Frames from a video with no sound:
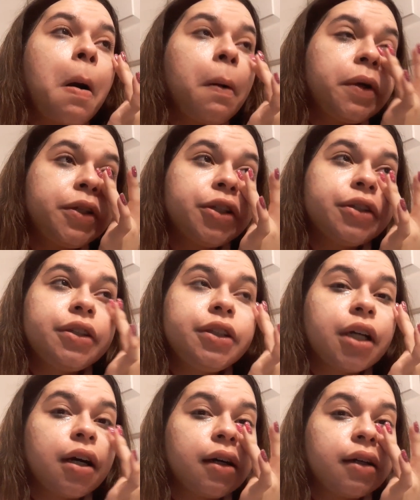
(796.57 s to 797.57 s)
when you're
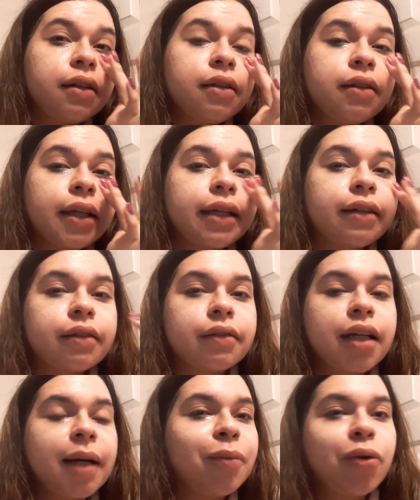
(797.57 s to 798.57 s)
young, like
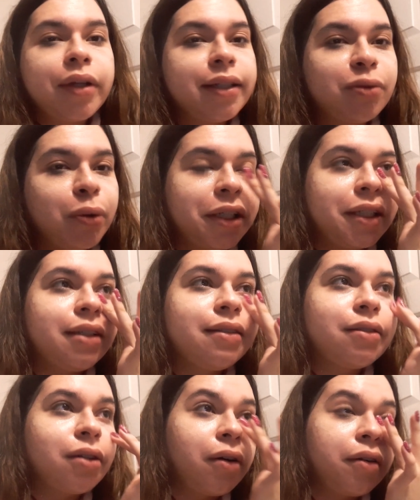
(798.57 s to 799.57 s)
I'm only 20,
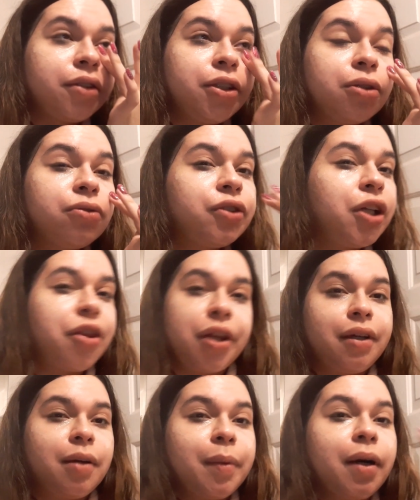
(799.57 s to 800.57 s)
so you don't really
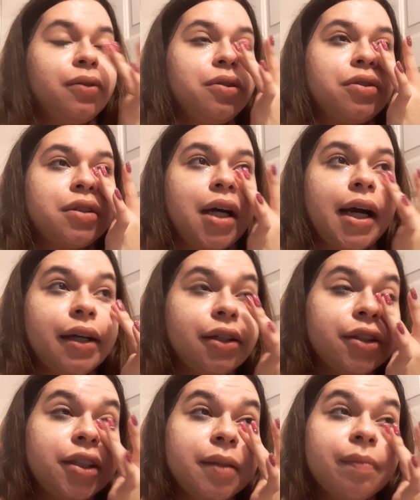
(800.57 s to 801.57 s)
think about using eye
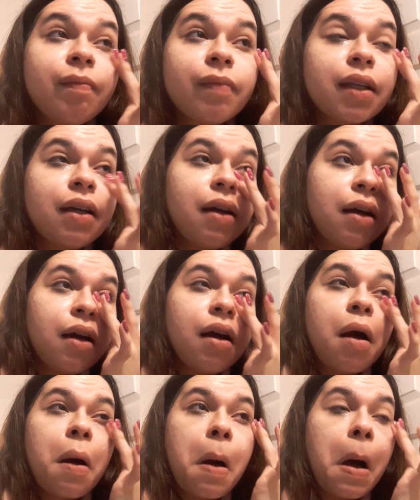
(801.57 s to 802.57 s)
cream.
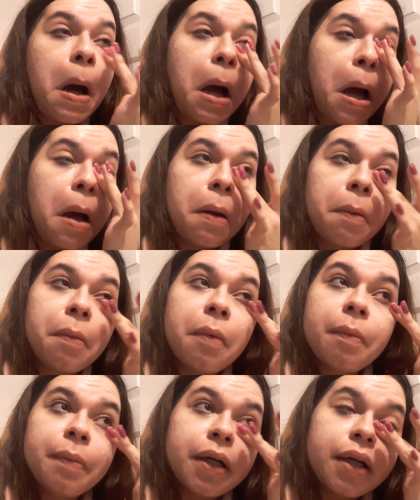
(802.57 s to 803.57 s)

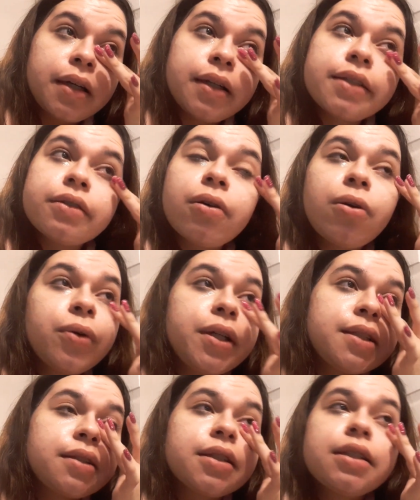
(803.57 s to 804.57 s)
But it's
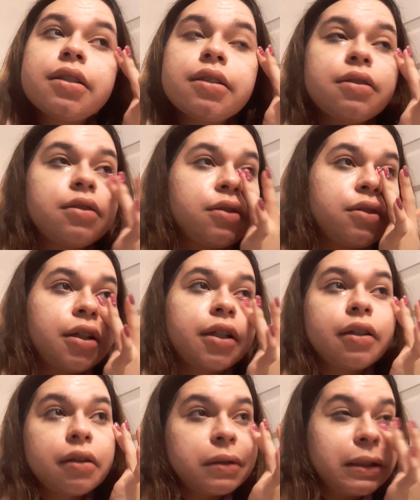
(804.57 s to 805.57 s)
always good to
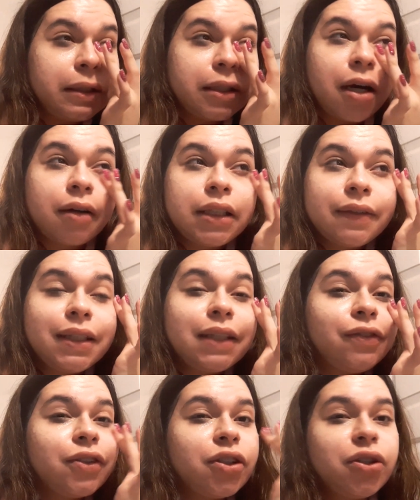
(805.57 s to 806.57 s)
start, you know, even
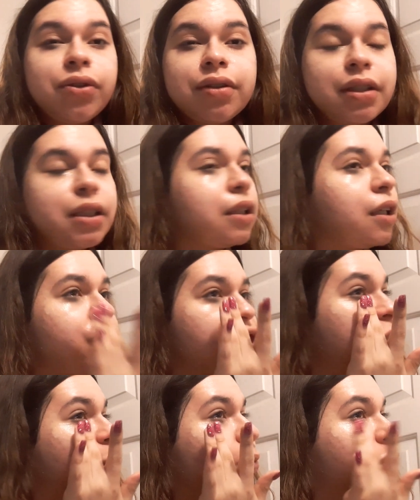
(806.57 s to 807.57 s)
if you're using a
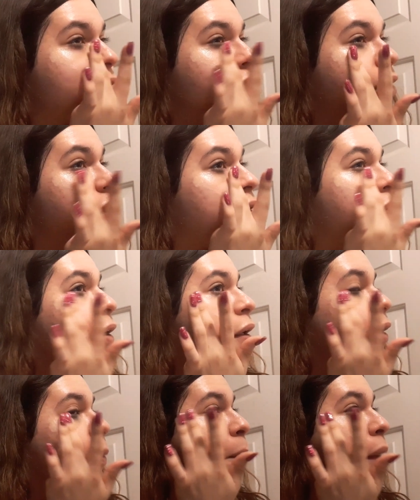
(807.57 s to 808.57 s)
cheap one
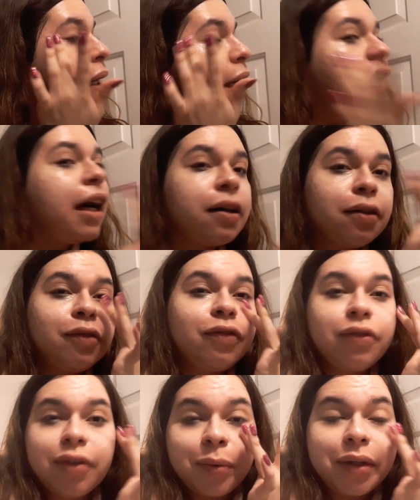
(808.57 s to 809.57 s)
by
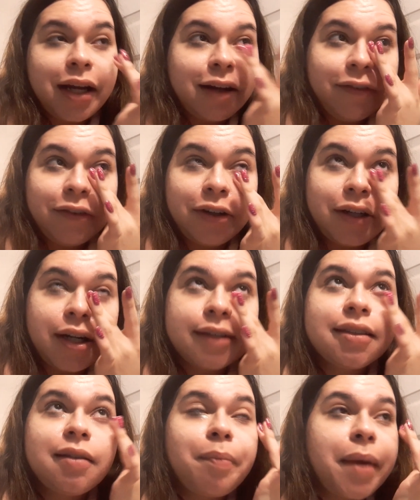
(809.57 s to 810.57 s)
e.l.f. or whatever, it
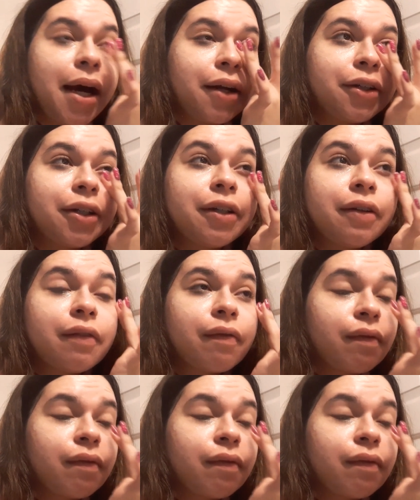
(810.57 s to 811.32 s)
doesn't matter.